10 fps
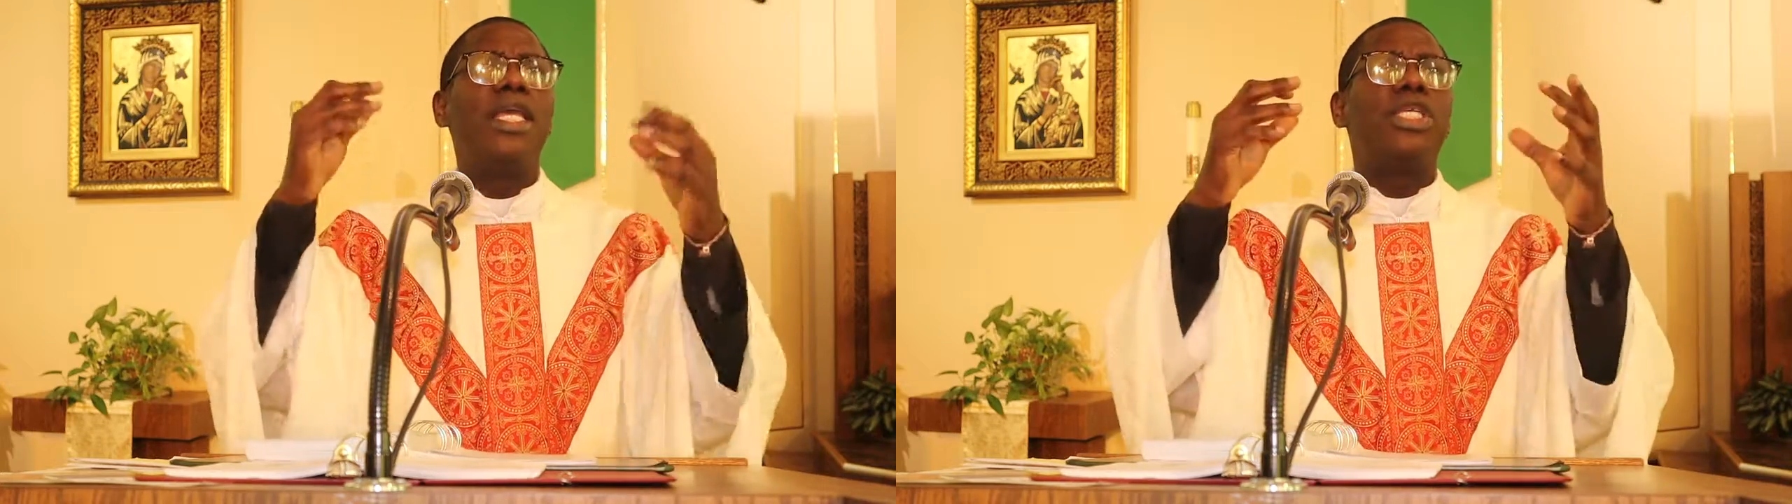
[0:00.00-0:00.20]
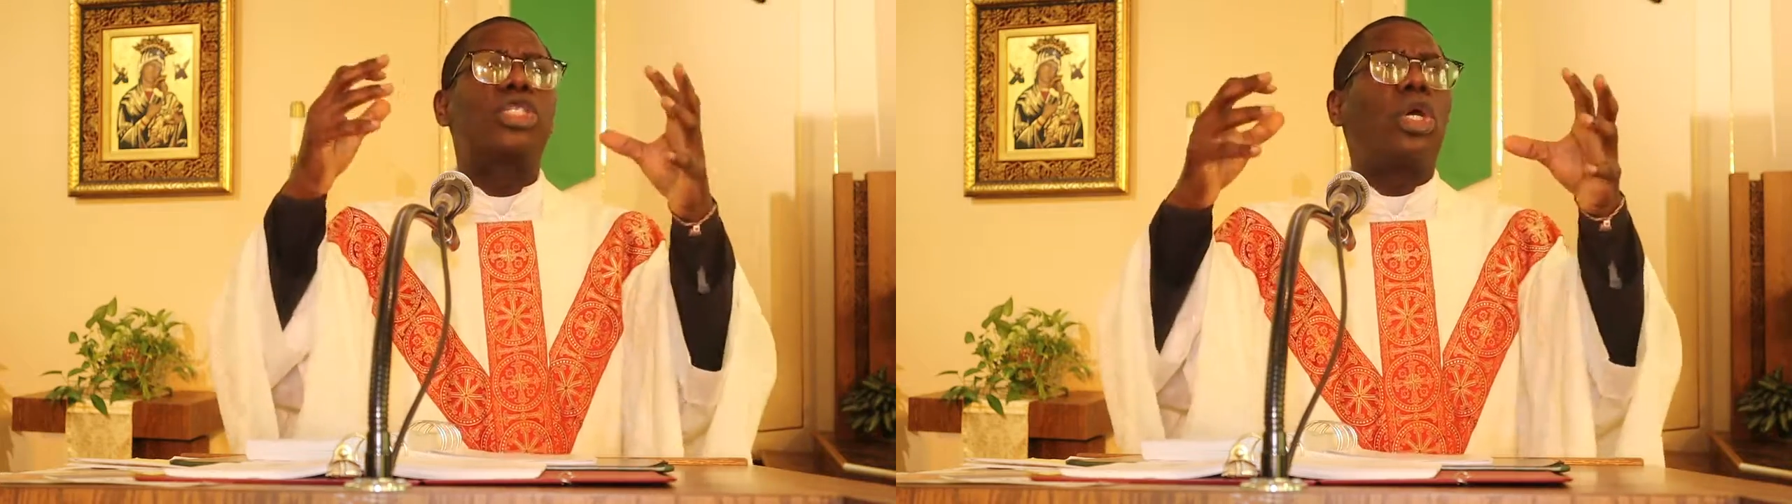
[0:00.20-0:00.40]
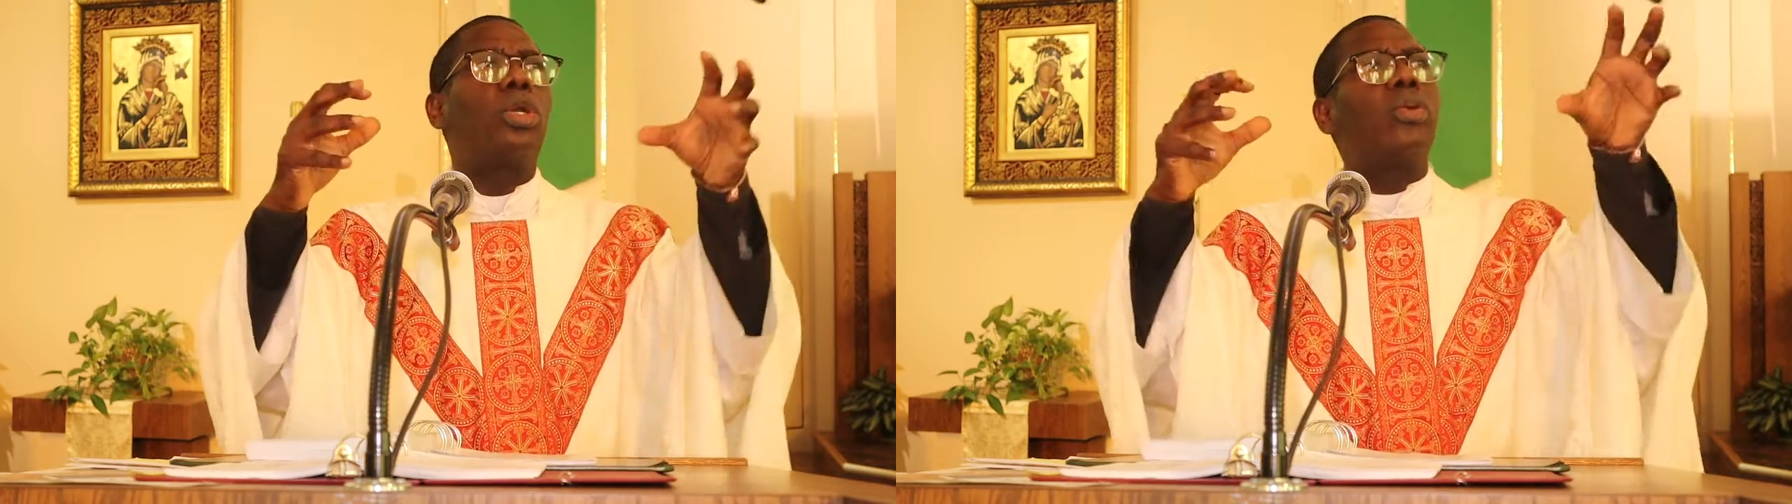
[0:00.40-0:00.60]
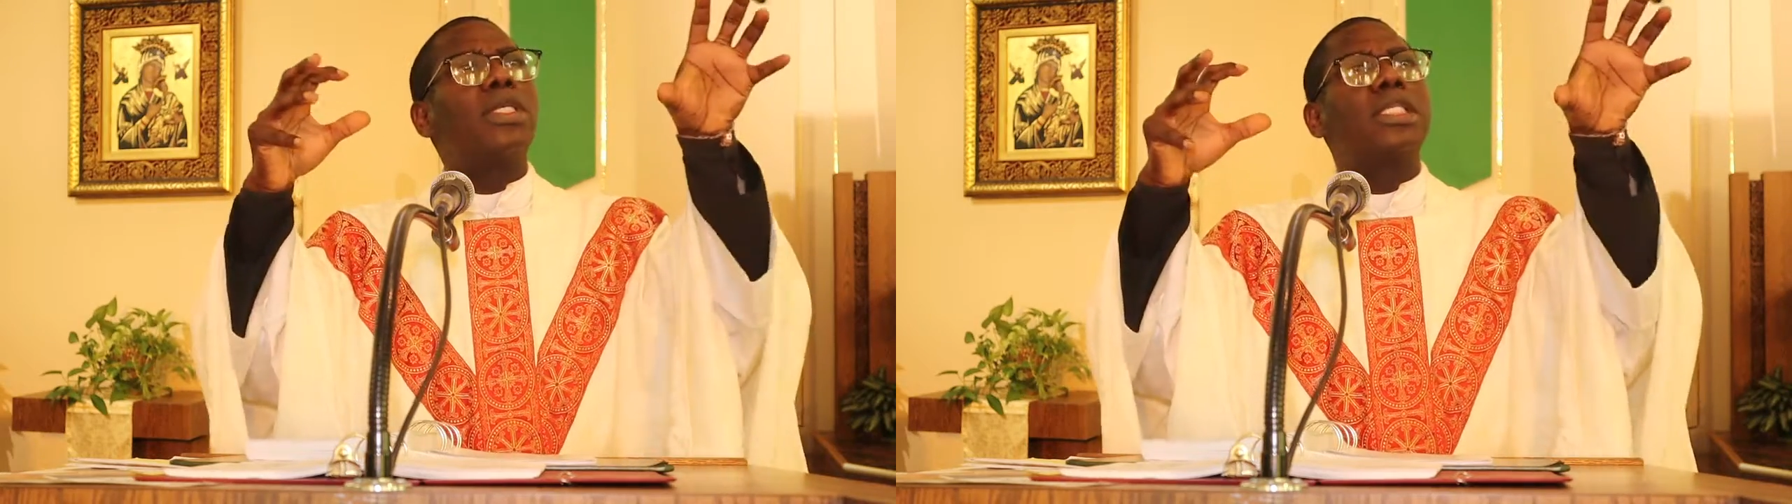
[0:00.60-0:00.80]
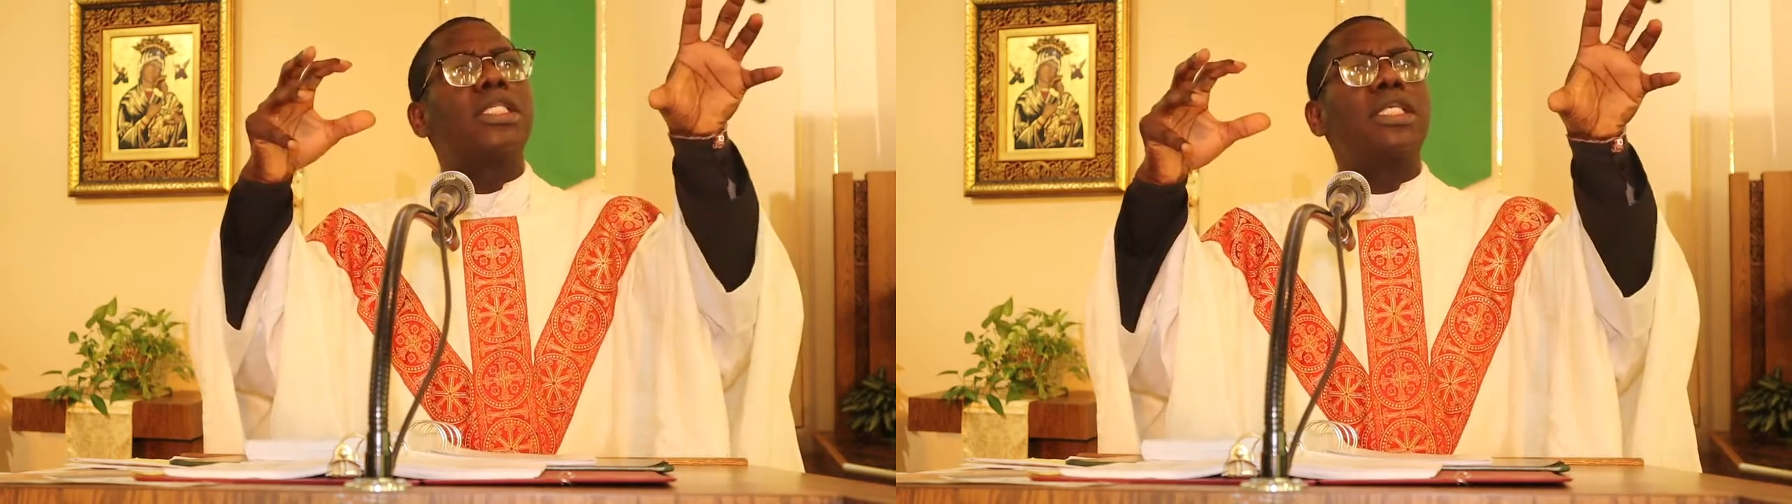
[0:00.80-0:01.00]
is
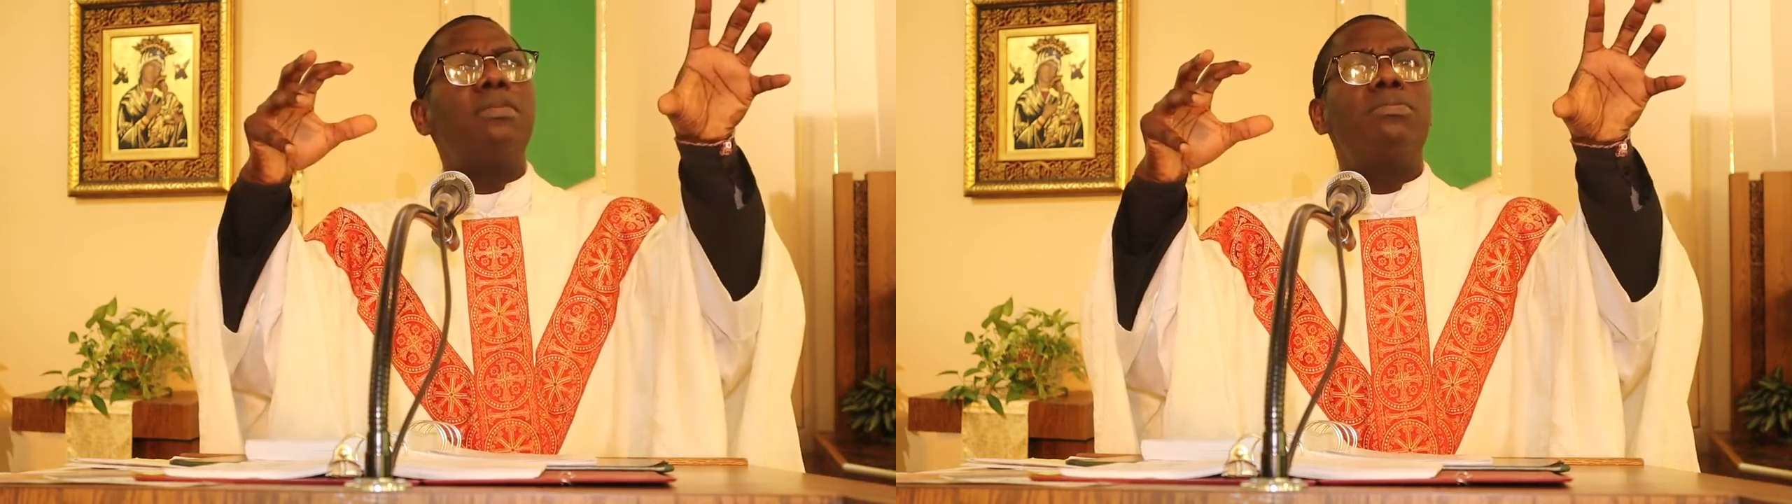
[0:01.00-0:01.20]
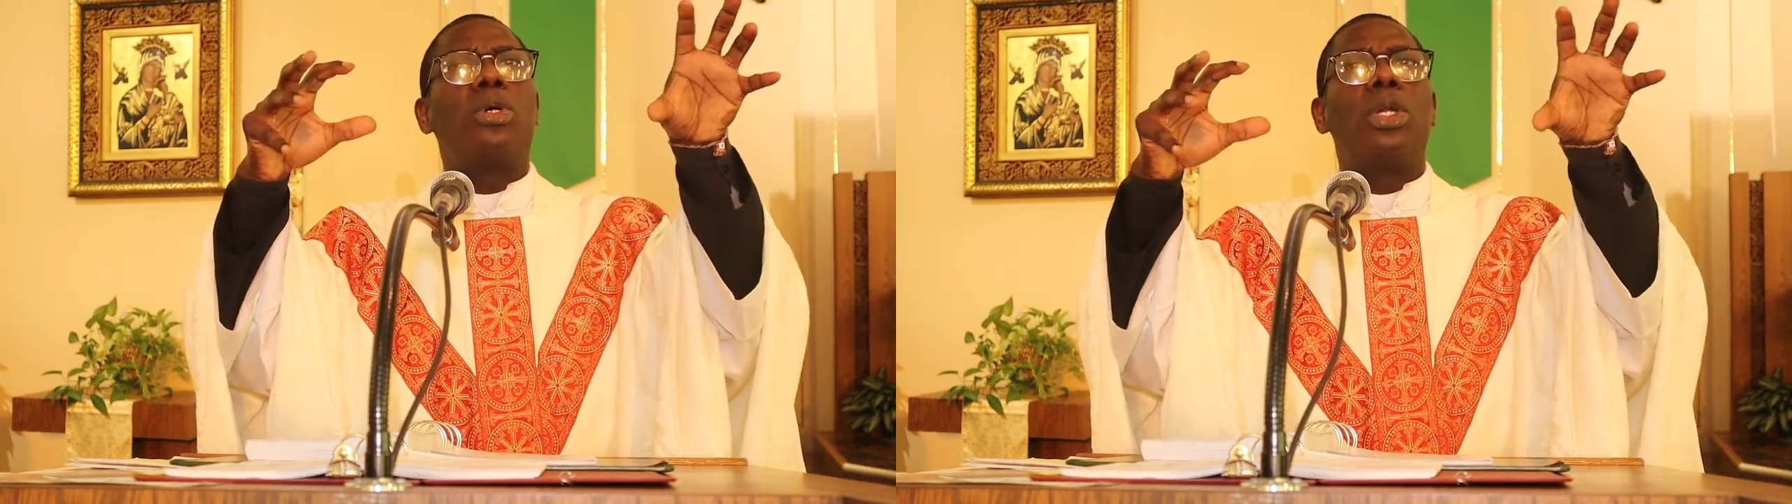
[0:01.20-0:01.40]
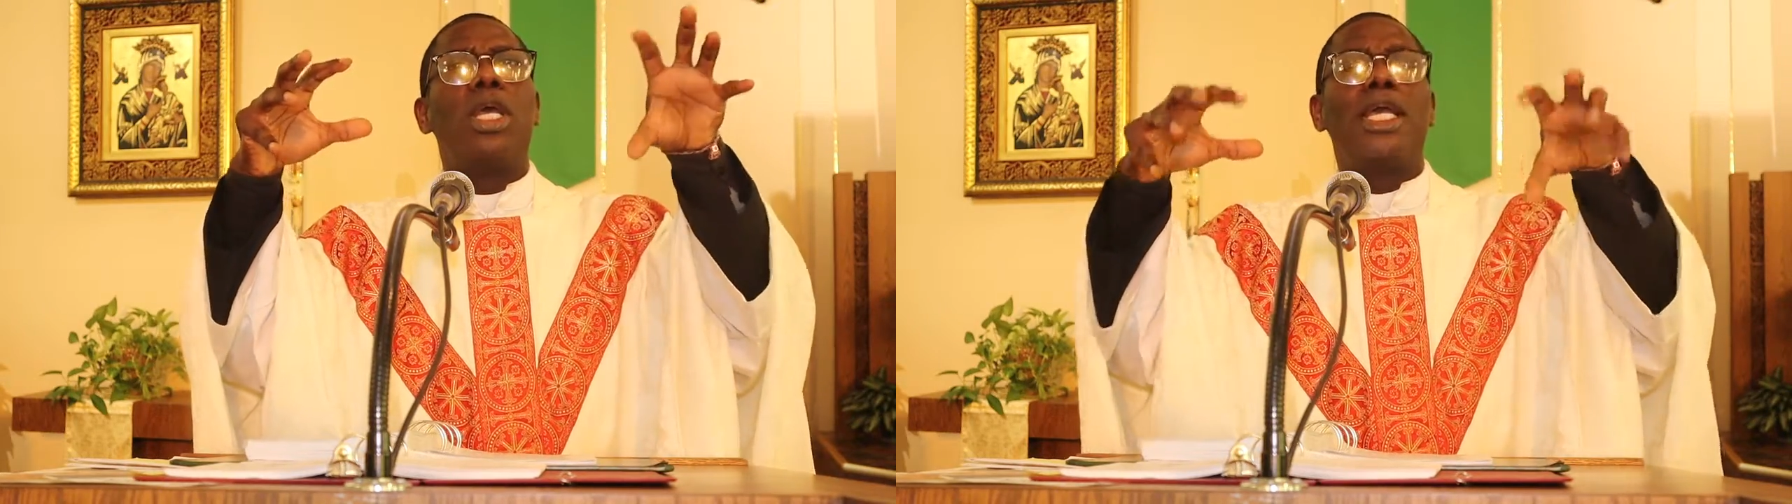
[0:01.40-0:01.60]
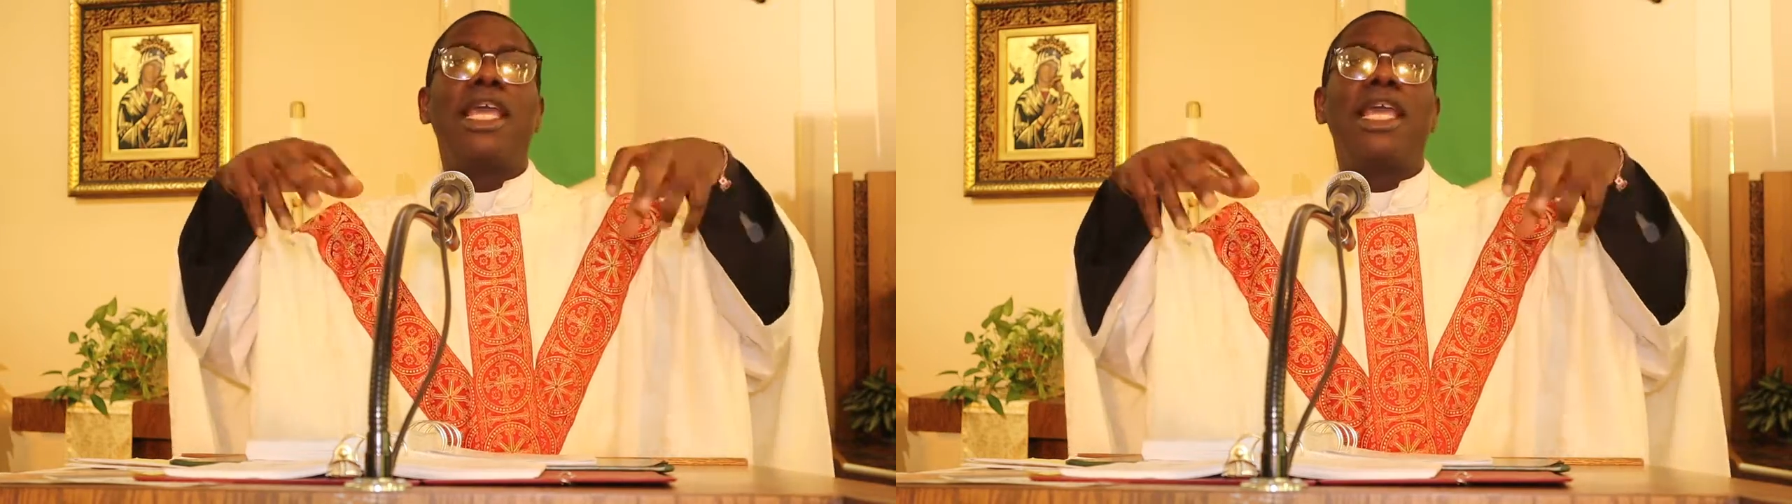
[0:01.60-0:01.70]
always the symbol,